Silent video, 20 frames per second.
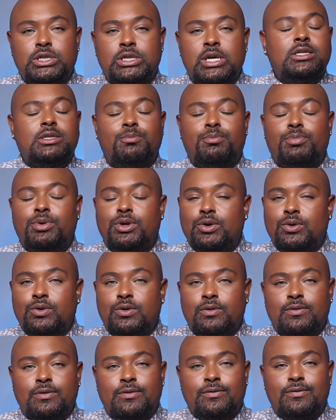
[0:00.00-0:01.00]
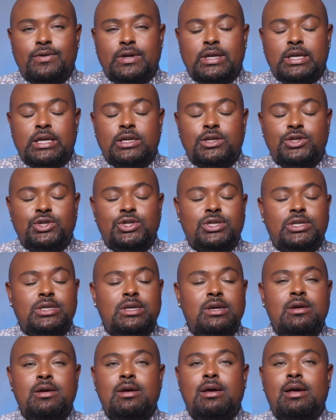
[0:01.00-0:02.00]
It's a beautiful finish.
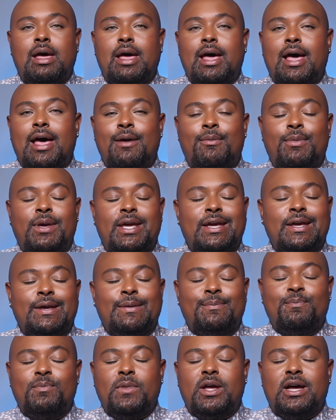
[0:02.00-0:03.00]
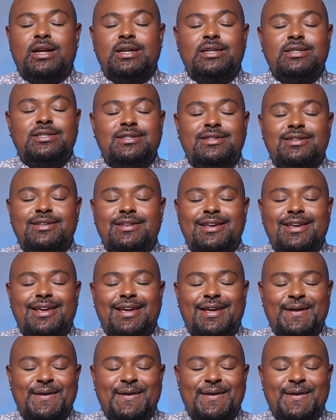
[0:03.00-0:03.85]
I mean, honestly,